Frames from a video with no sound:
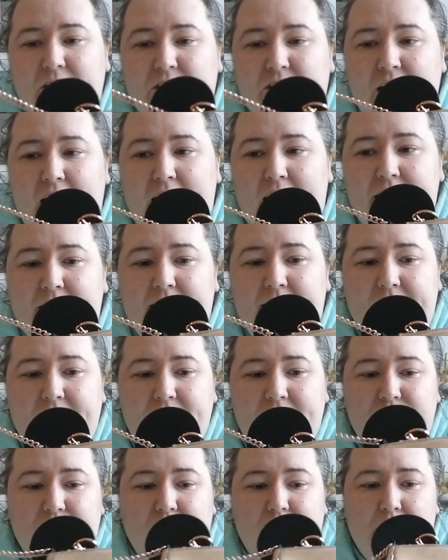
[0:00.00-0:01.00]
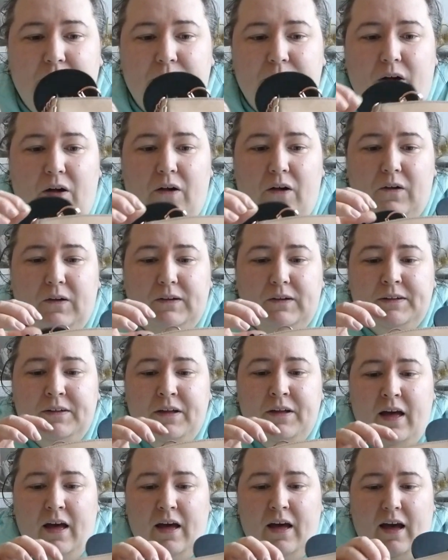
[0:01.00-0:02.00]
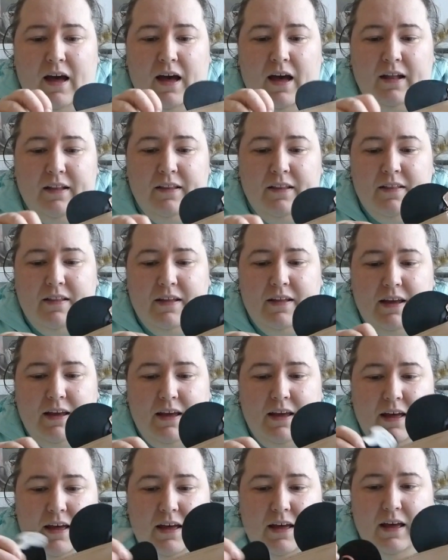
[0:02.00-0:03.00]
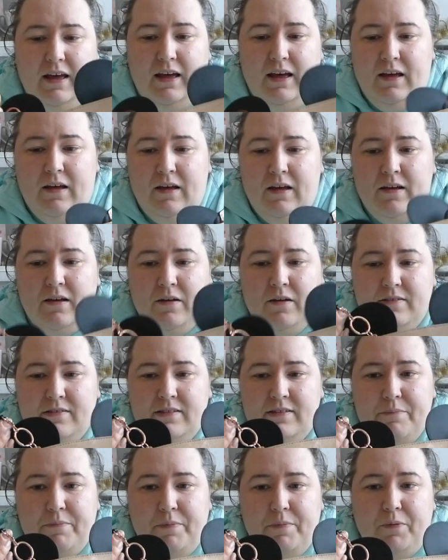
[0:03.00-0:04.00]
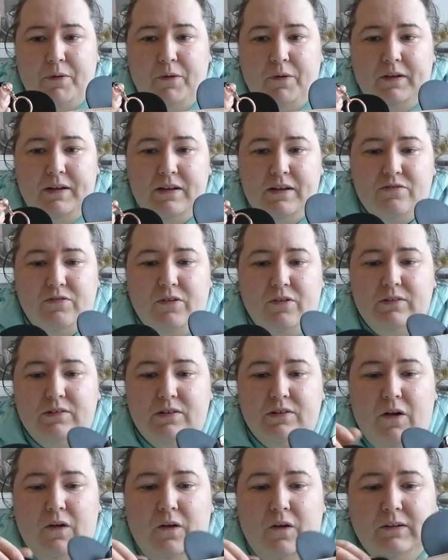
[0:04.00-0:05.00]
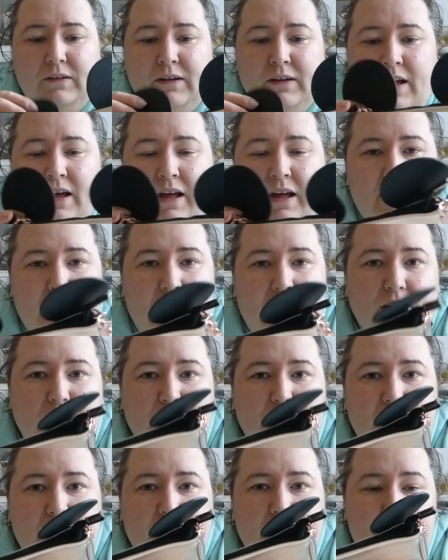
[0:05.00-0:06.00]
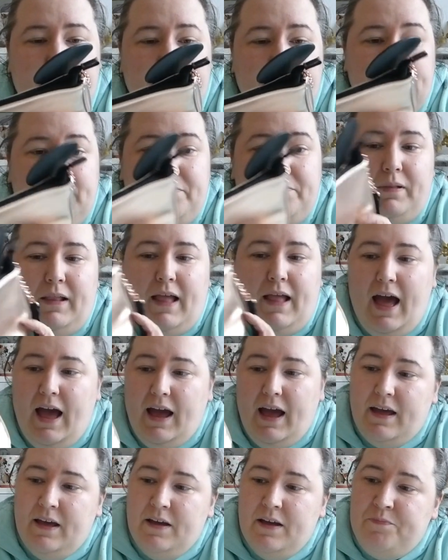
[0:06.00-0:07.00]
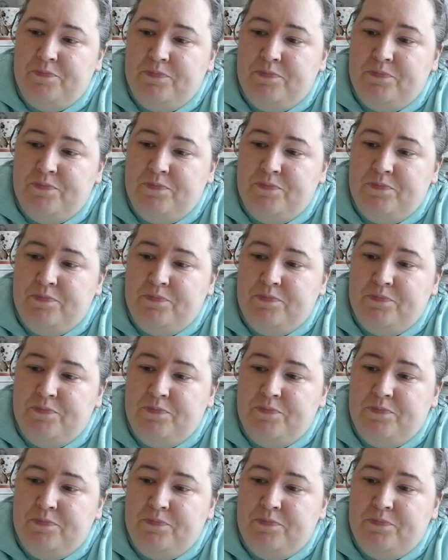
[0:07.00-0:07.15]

The chain on it is rose gold. And the zip pull is rose gold. The actual zip is black.